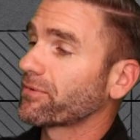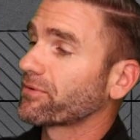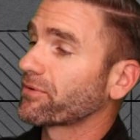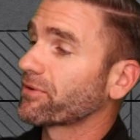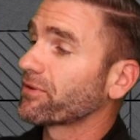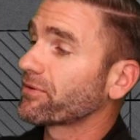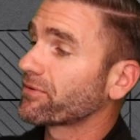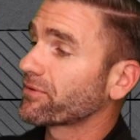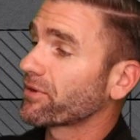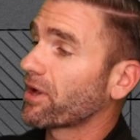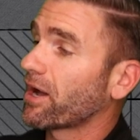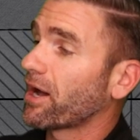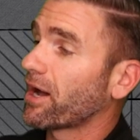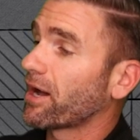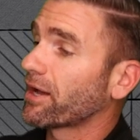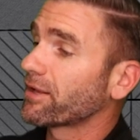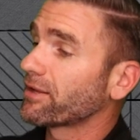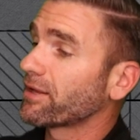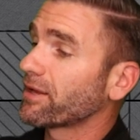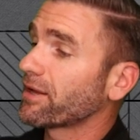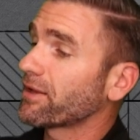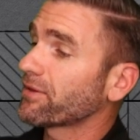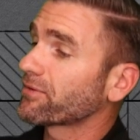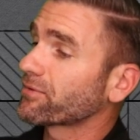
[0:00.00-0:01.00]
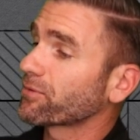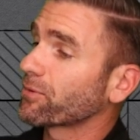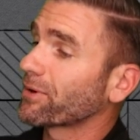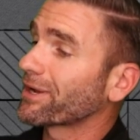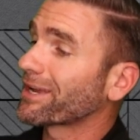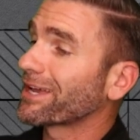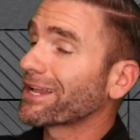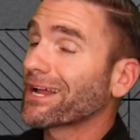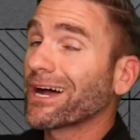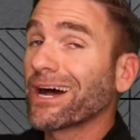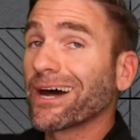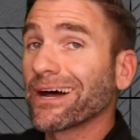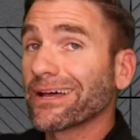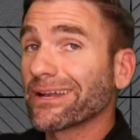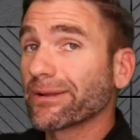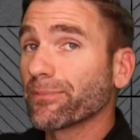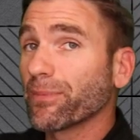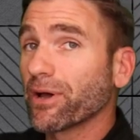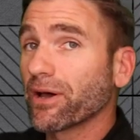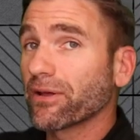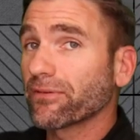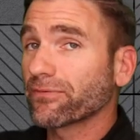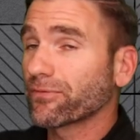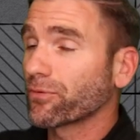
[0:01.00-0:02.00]
So this is a Honda, so I got a Honda
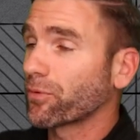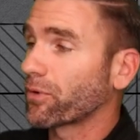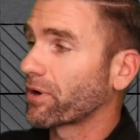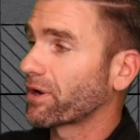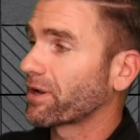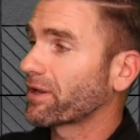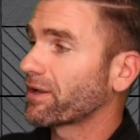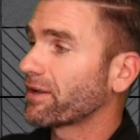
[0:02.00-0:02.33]
mount for it.